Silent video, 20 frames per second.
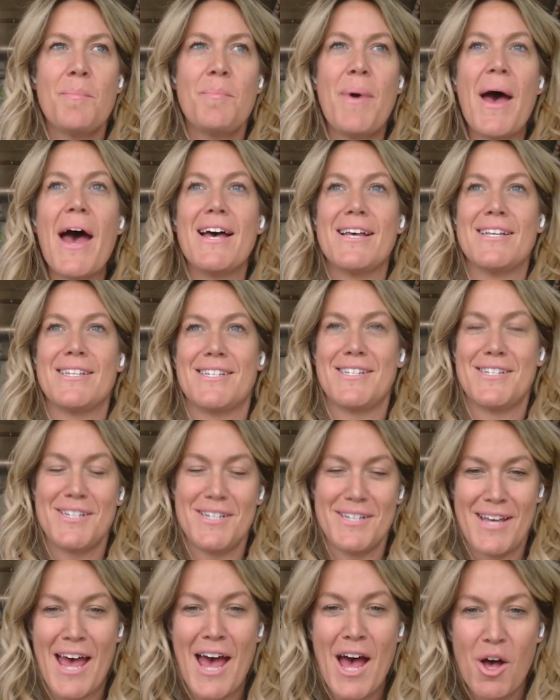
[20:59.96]
best
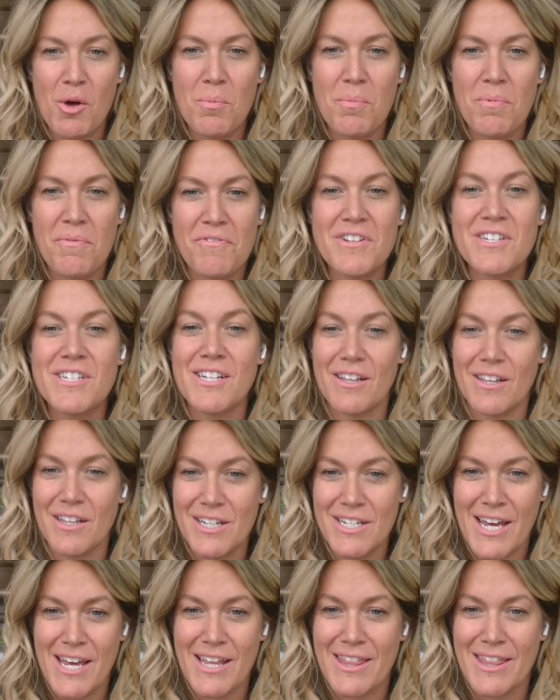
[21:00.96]
to help
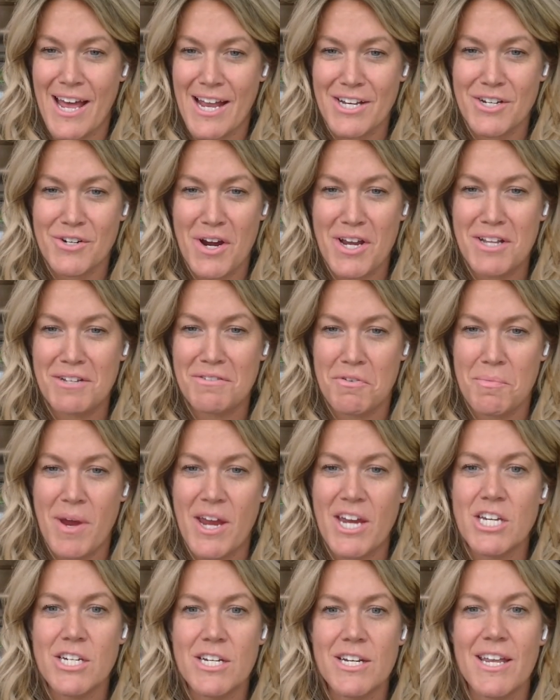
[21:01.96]
facilitate that
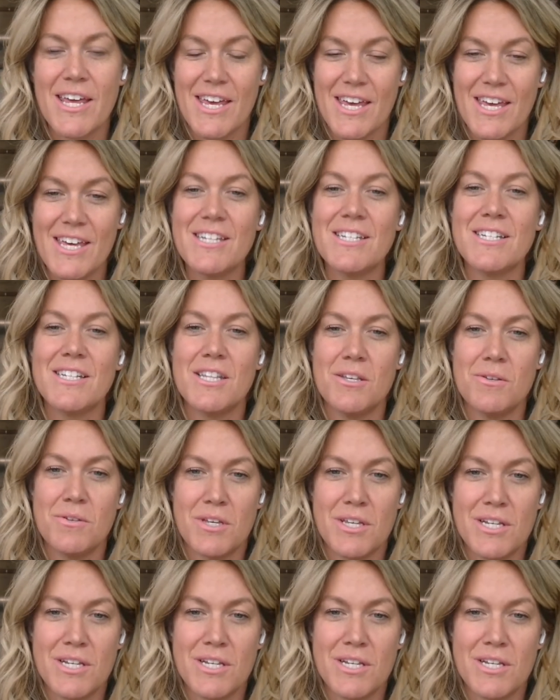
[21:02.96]
transformation is the